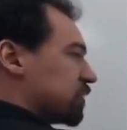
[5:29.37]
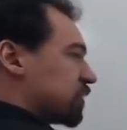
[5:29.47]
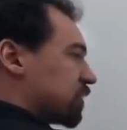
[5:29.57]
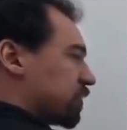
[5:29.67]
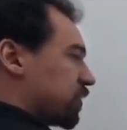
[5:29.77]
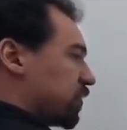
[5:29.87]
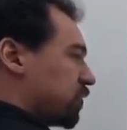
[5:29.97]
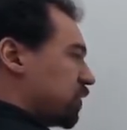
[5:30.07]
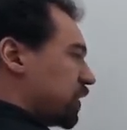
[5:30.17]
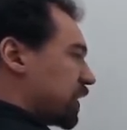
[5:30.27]
Go to 2,
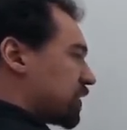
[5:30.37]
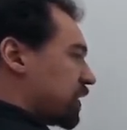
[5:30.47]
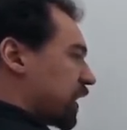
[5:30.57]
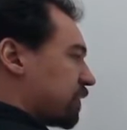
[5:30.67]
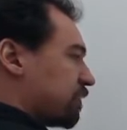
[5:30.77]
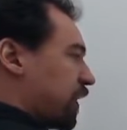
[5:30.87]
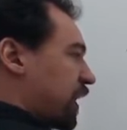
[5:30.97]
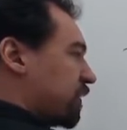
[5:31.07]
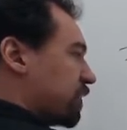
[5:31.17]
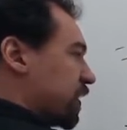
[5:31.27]
that's
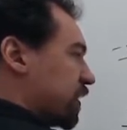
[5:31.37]
-5,